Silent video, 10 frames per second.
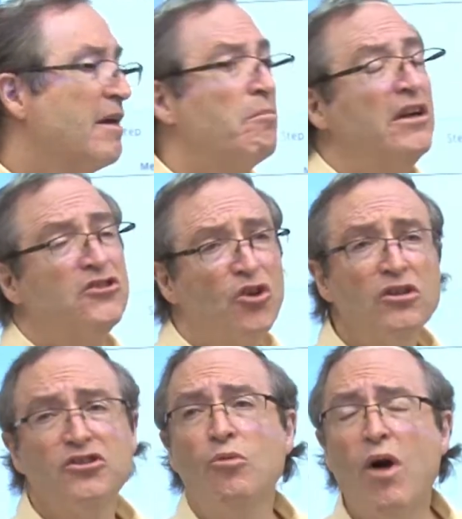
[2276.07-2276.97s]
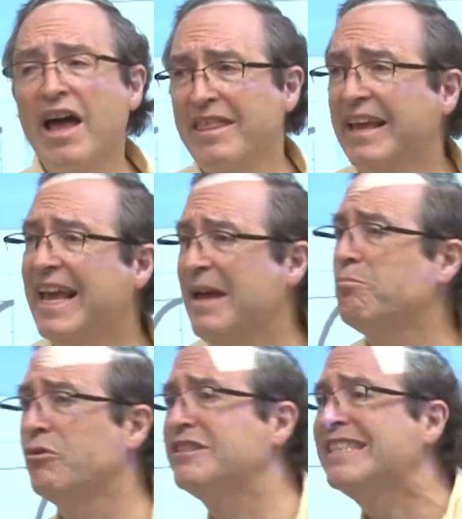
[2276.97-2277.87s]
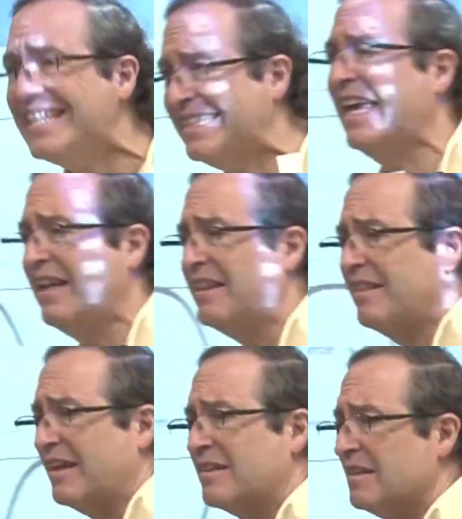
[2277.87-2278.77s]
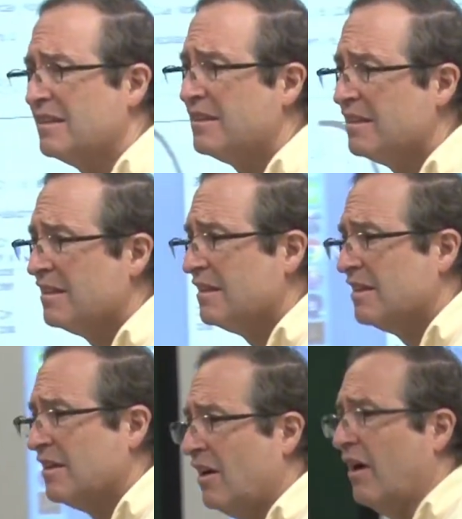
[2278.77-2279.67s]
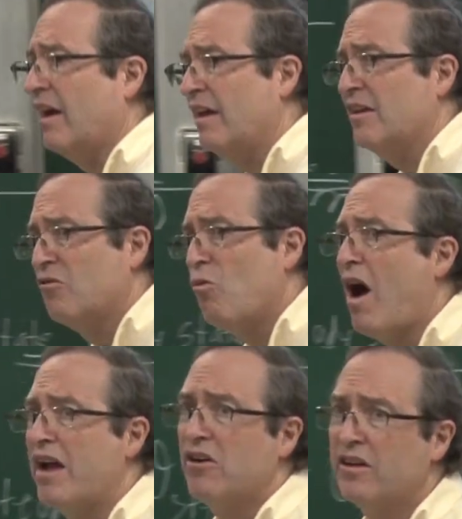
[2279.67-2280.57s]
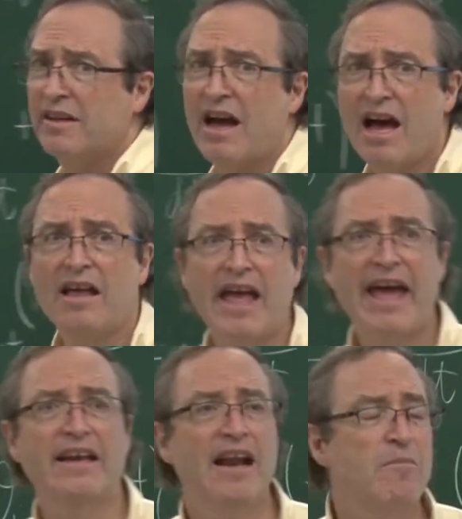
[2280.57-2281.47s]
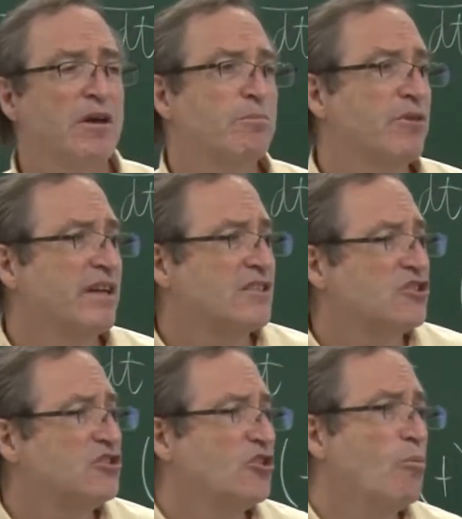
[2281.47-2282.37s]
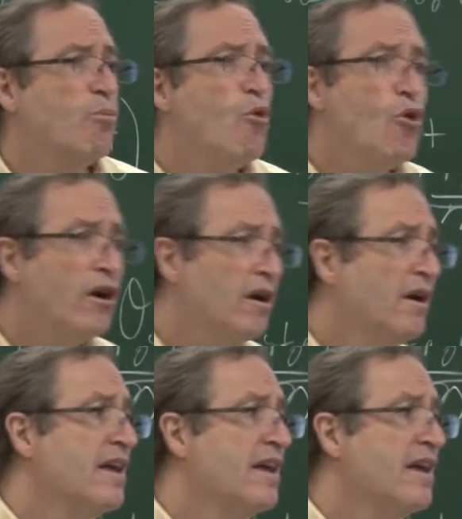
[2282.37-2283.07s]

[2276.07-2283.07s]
But it's also why they can't predict anything. All right? Why are economic predictions so poor?